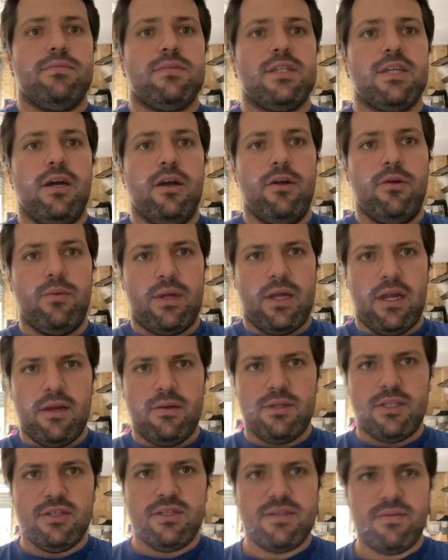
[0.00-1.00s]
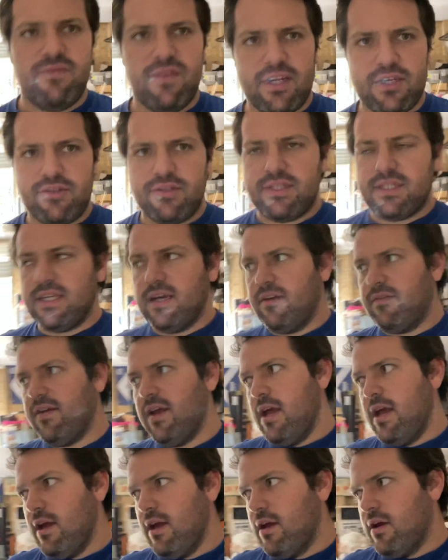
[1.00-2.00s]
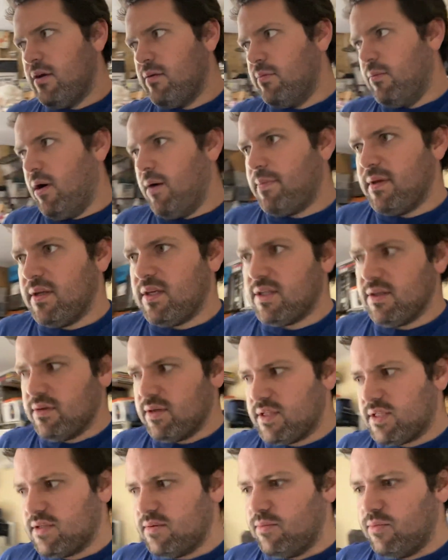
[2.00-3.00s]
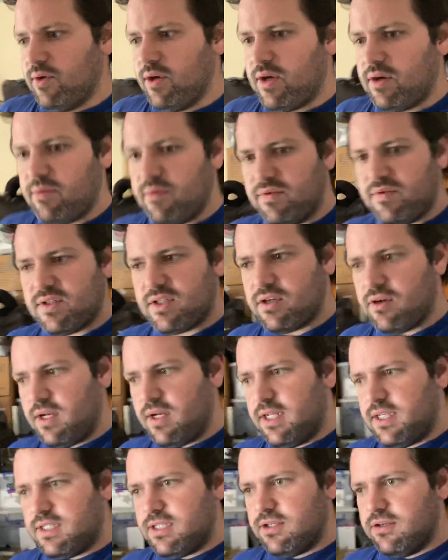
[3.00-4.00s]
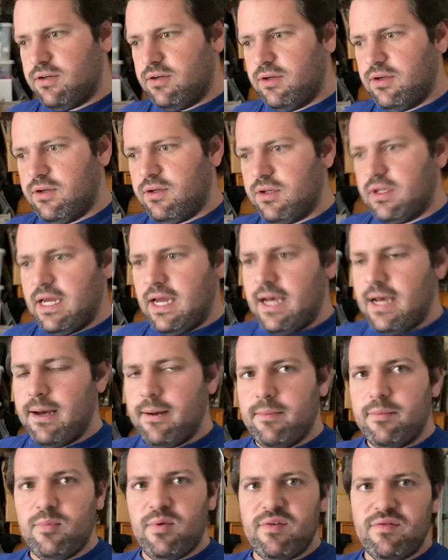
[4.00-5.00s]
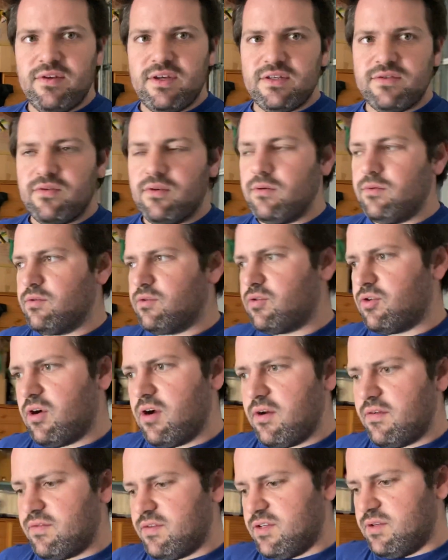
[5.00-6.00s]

So we're going to do some Vectra stuff. Might be doing some work with Scotty soon, with his 4-wheel drive.